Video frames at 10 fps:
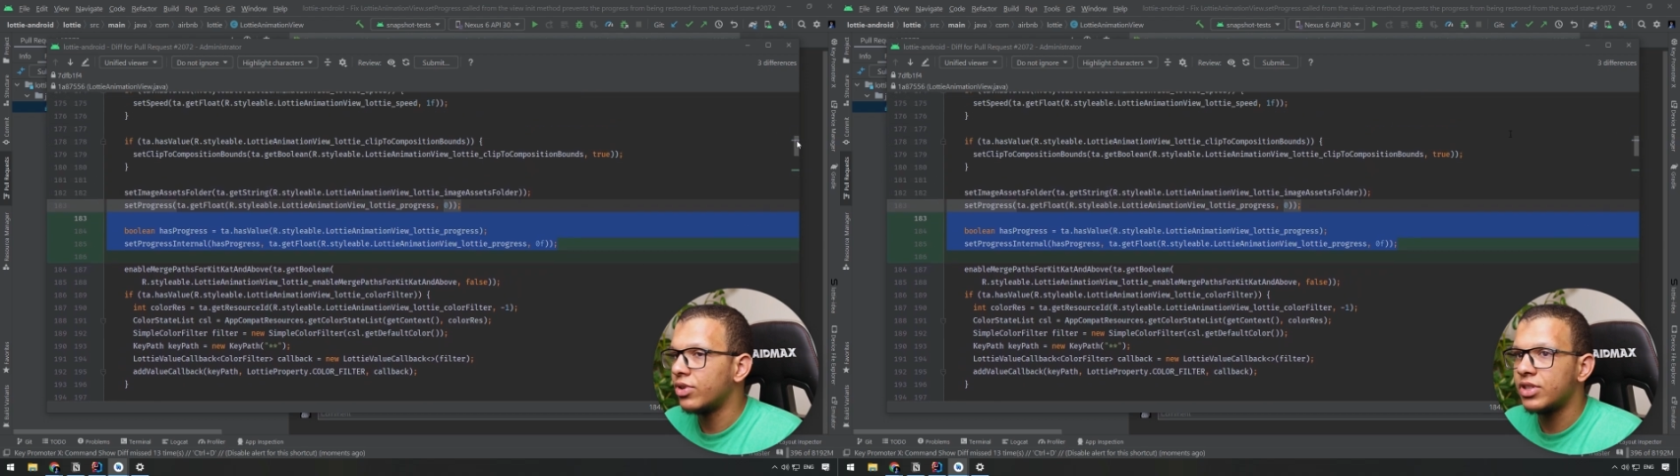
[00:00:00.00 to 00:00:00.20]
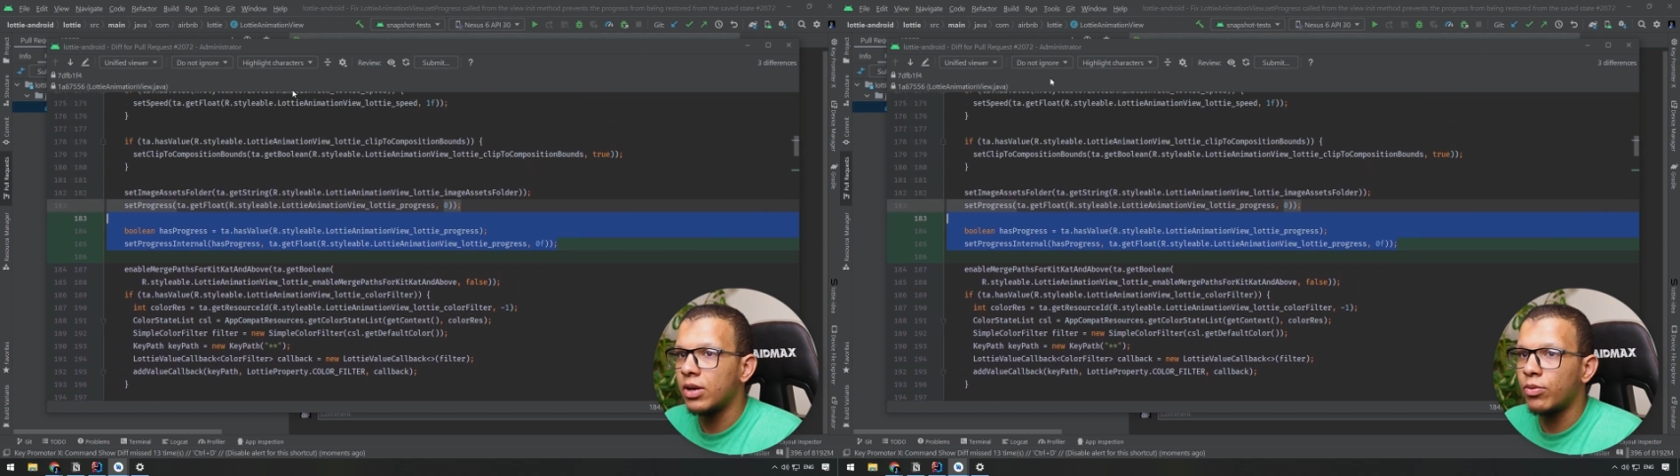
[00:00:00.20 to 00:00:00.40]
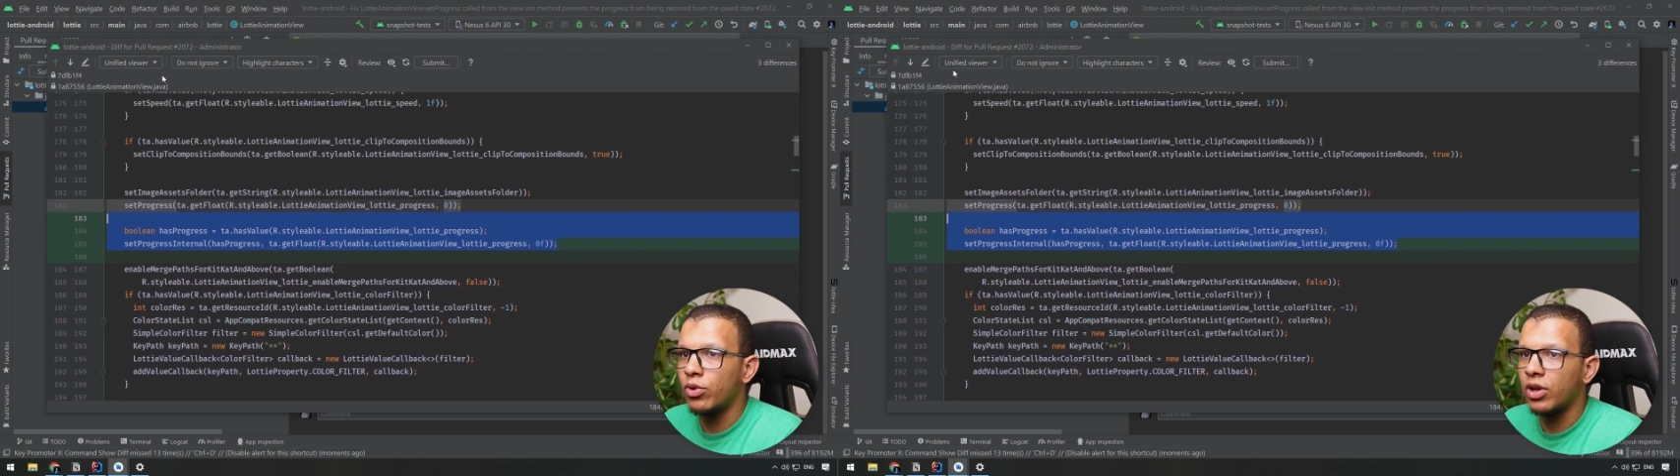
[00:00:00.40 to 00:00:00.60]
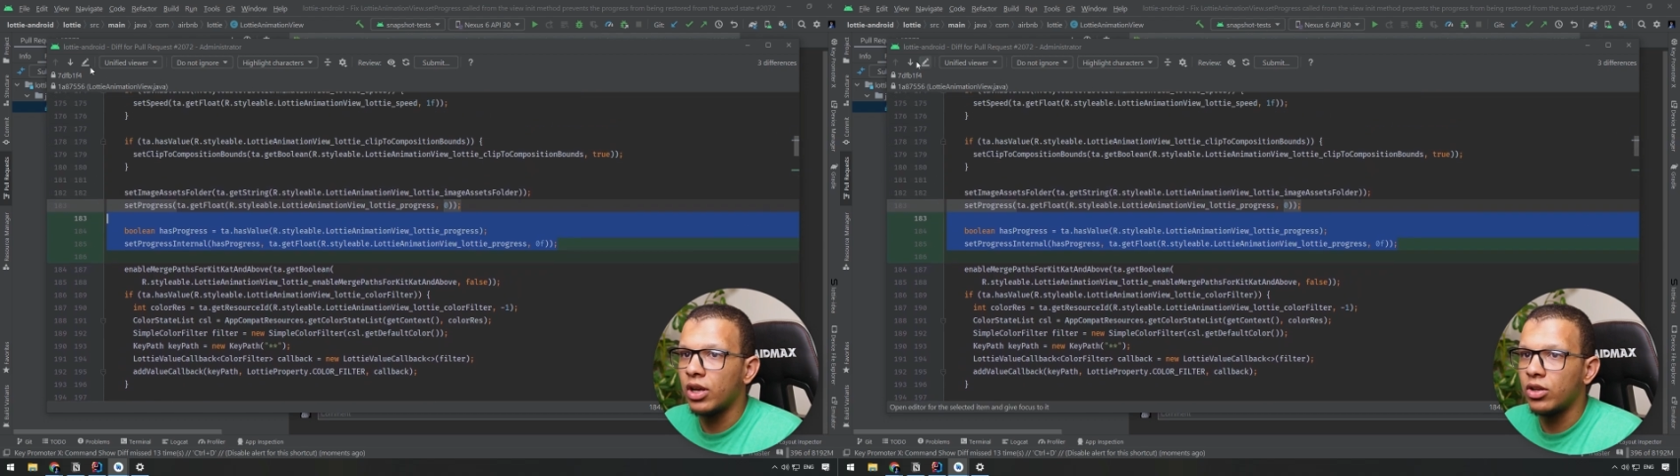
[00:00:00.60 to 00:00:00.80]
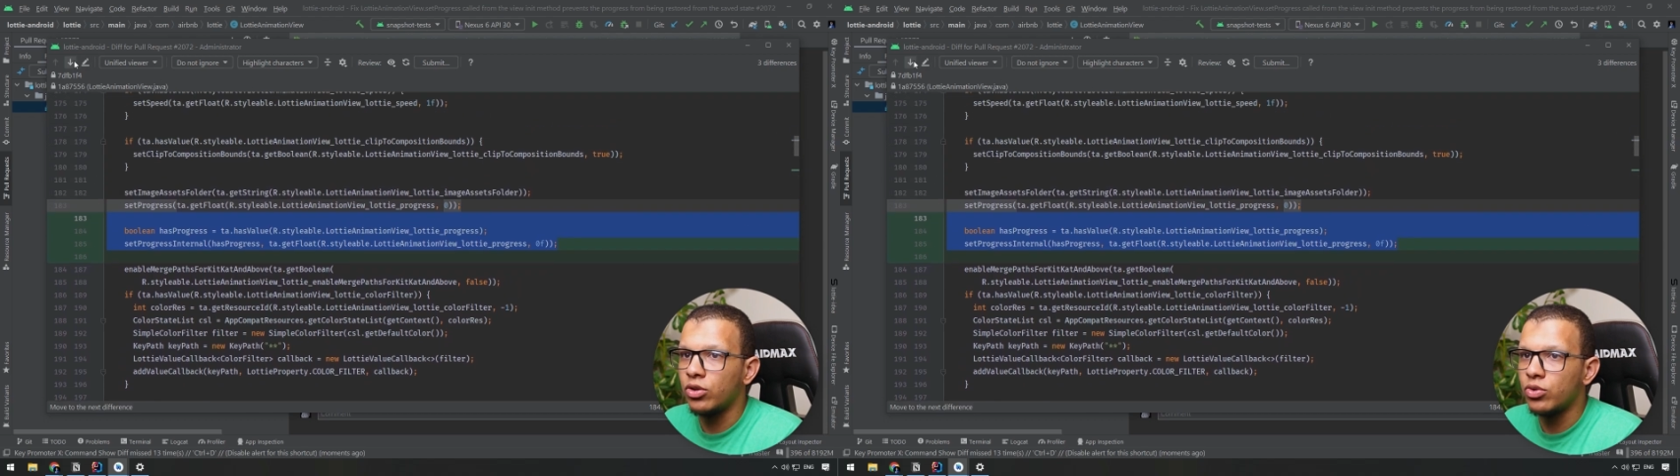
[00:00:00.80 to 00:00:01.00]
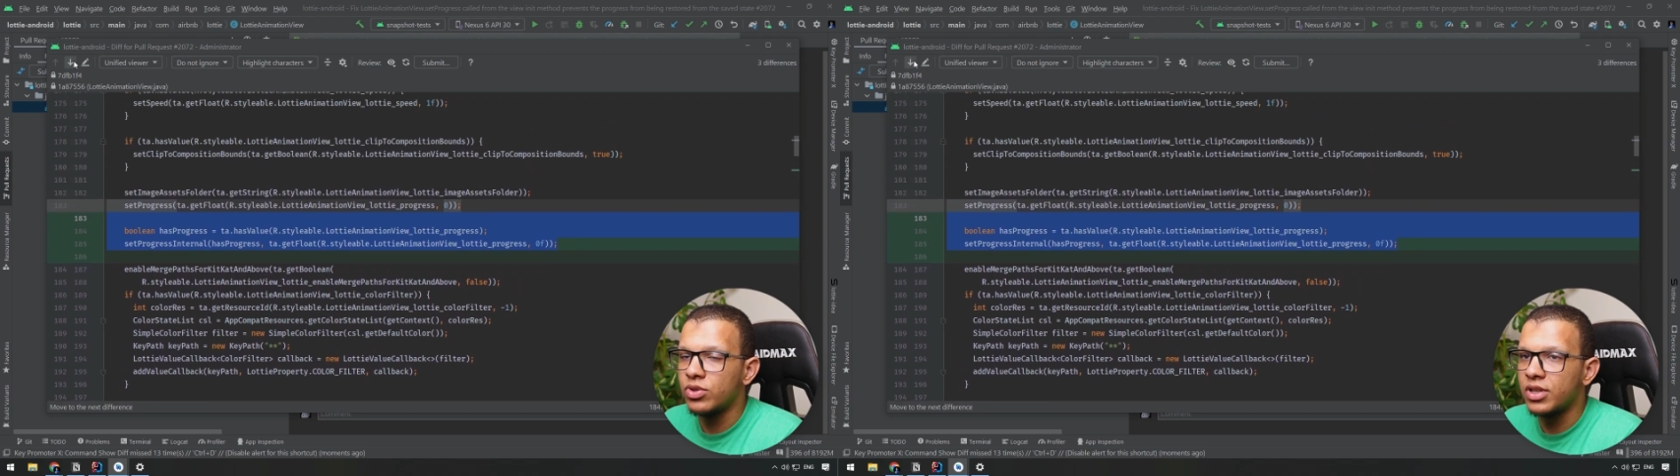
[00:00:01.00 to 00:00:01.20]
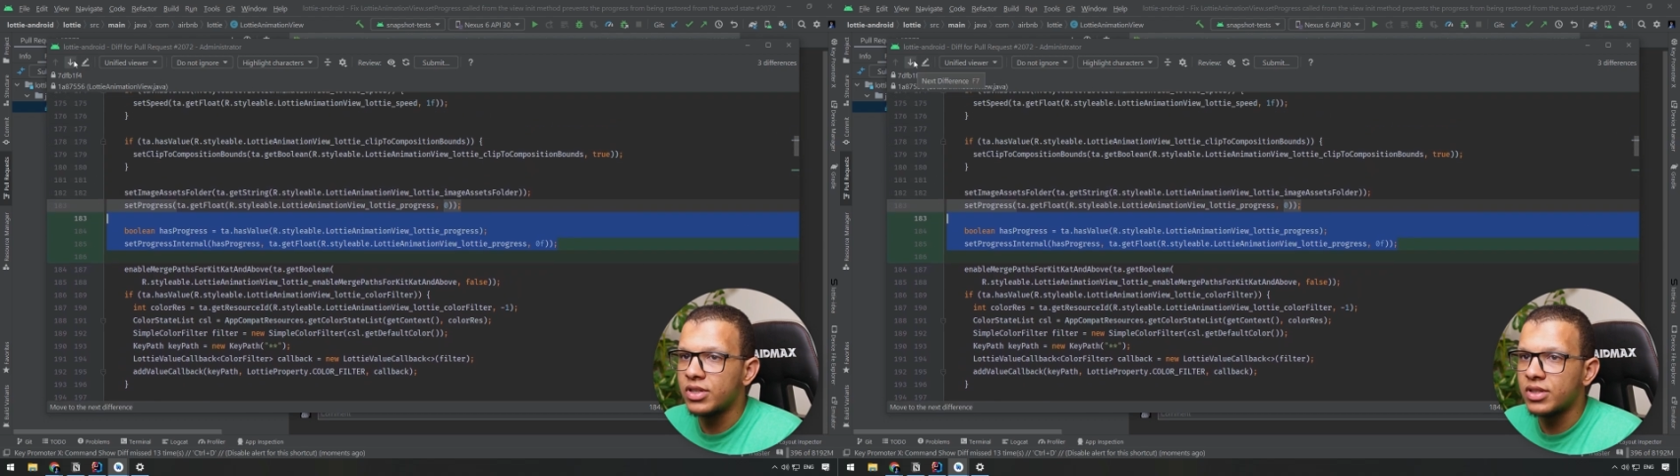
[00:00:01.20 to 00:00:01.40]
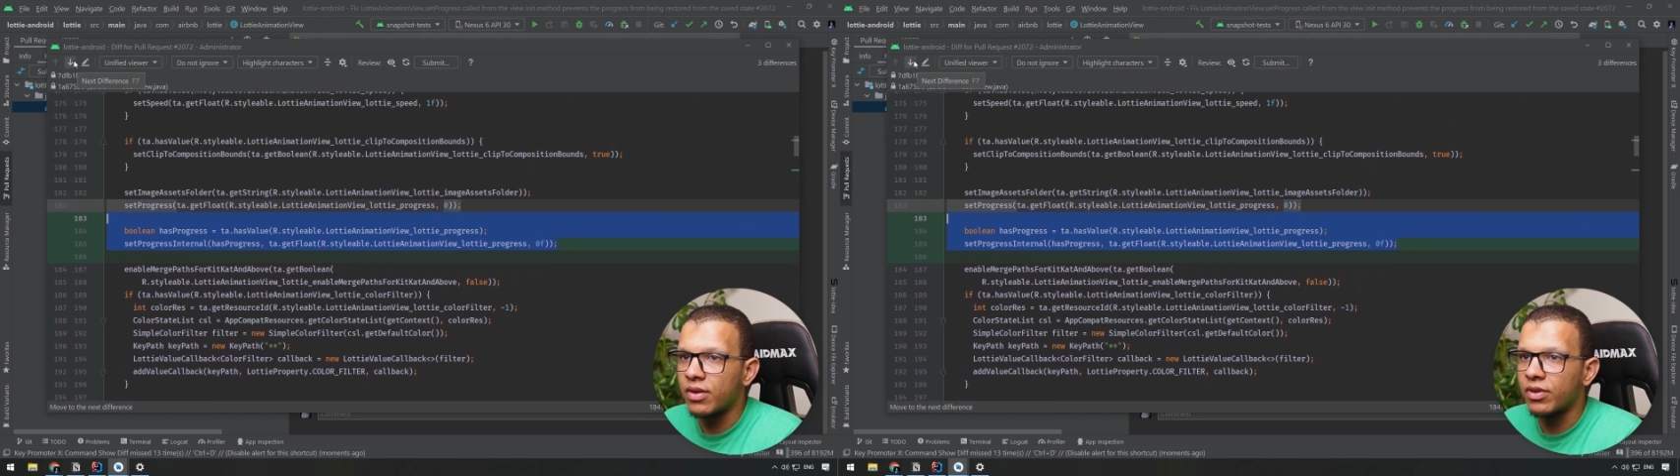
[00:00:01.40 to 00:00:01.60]
For example, you can use
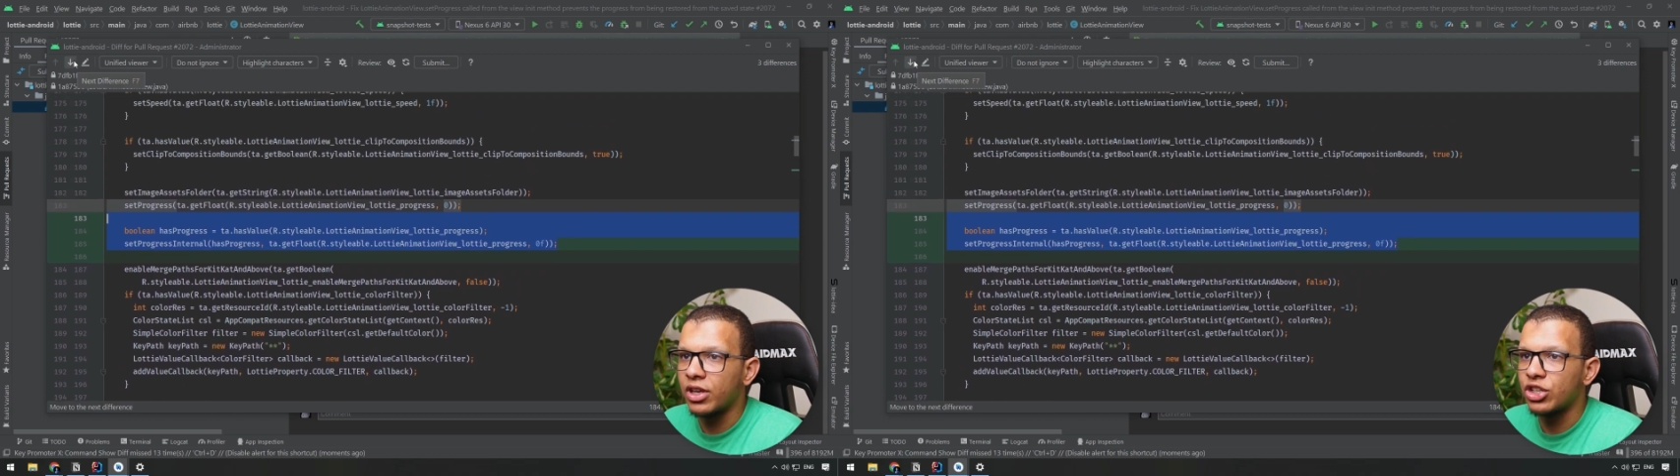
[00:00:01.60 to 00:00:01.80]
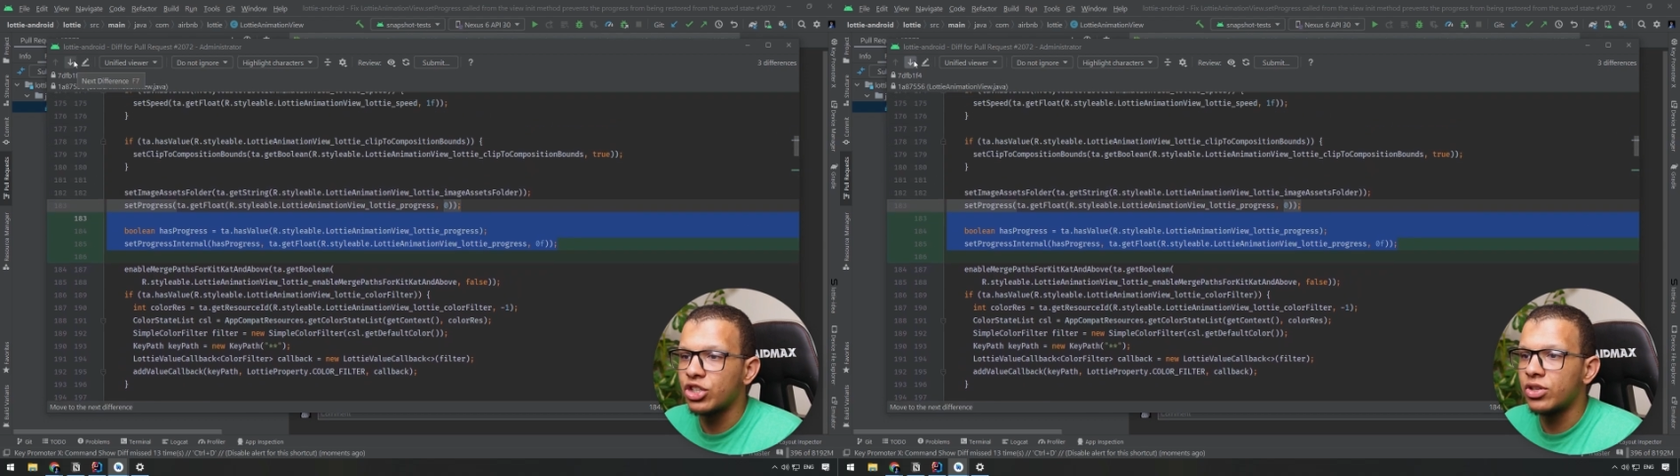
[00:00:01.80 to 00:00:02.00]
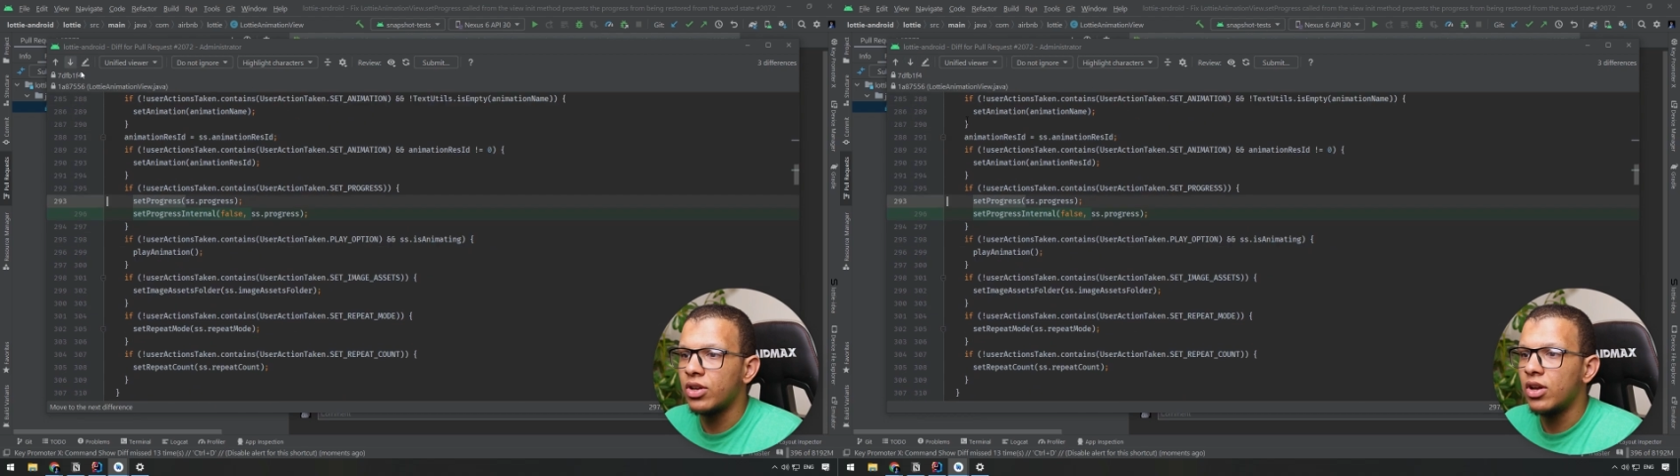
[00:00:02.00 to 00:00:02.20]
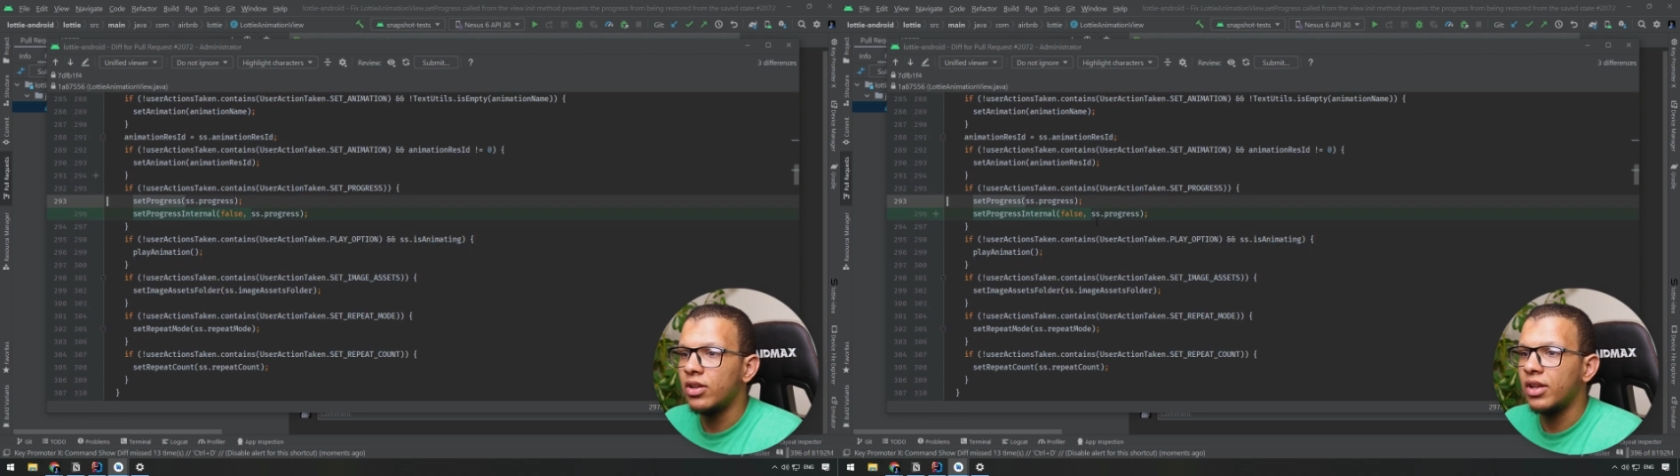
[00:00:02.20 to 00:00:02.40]
this navigation.